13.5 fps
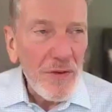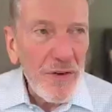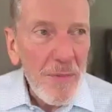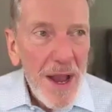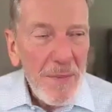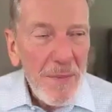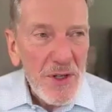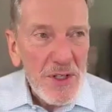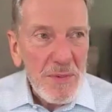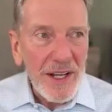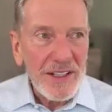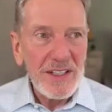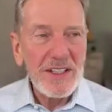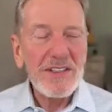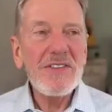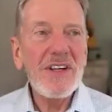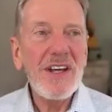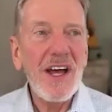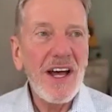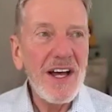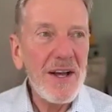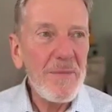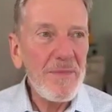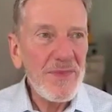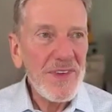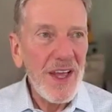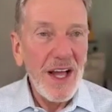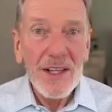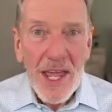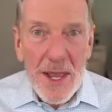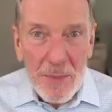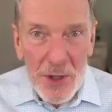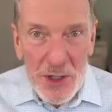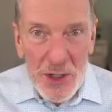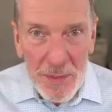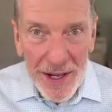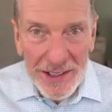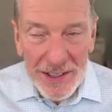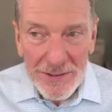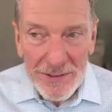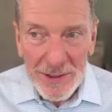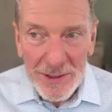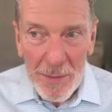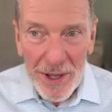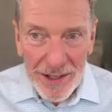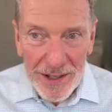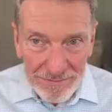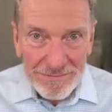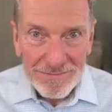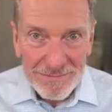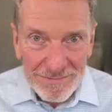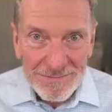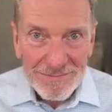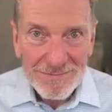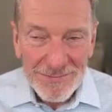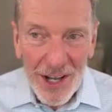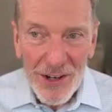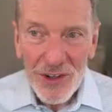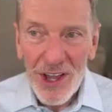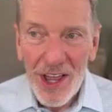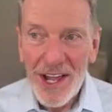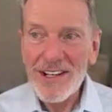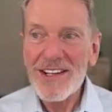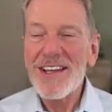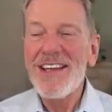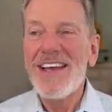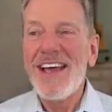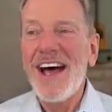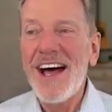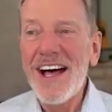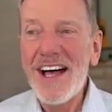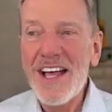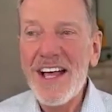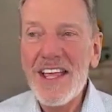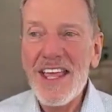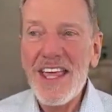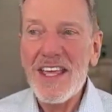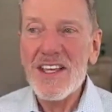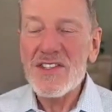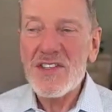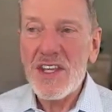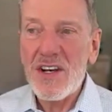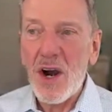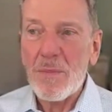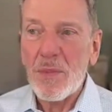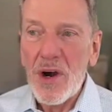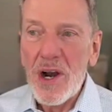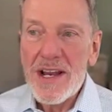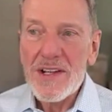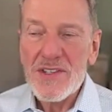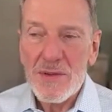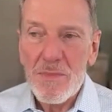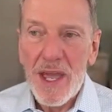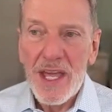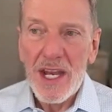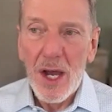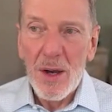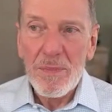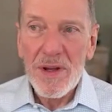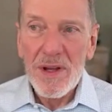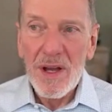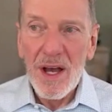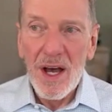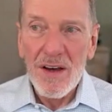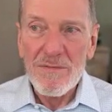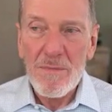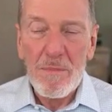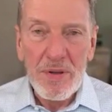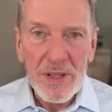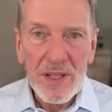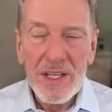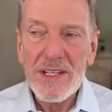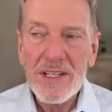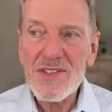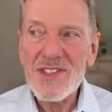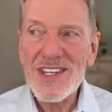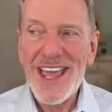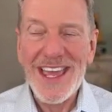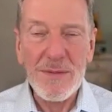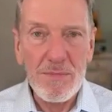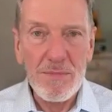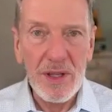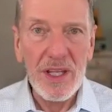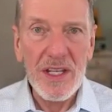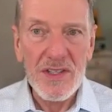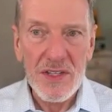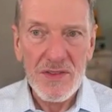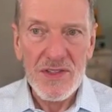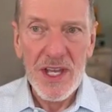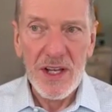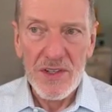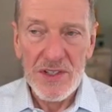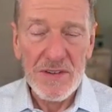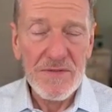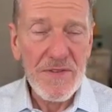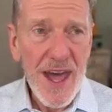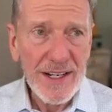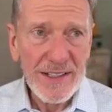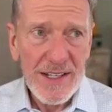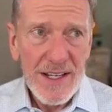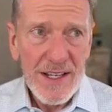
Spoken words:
from my perspective, a lay perspective, let me underline, is that our brain is made up of billions and billions of cells. In fact,